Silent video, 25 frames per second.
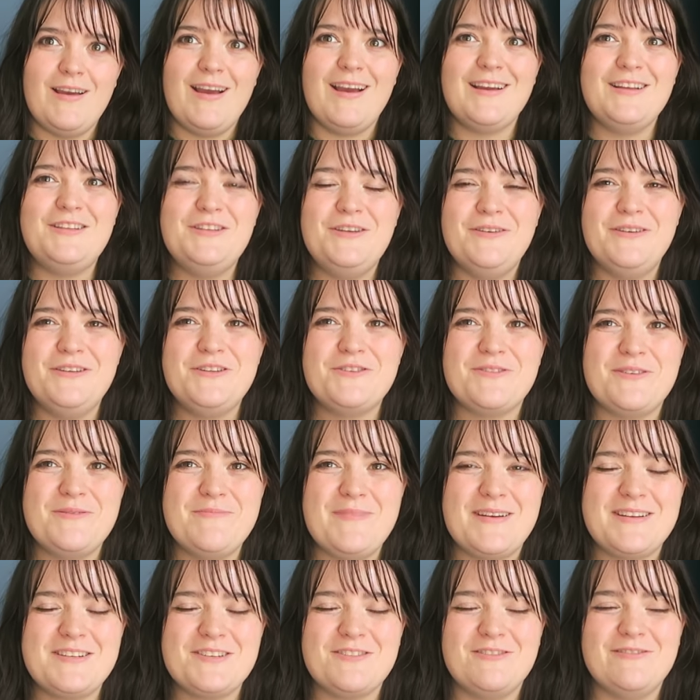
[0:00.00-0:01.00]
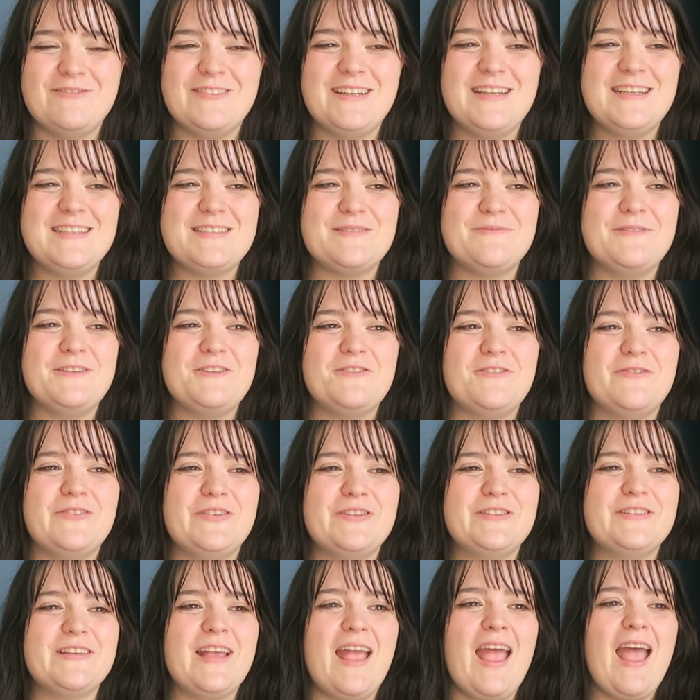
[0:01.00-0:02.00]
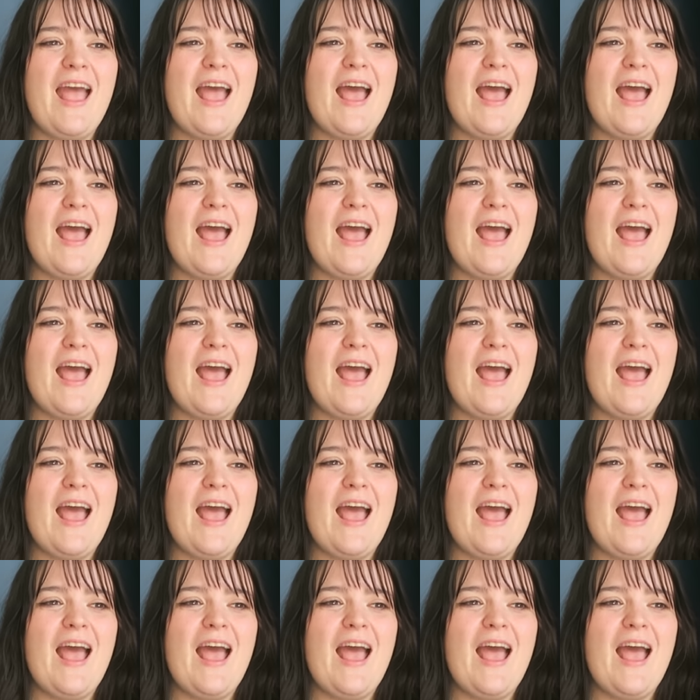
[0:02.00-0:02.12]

I do enjoy magical realism in novels,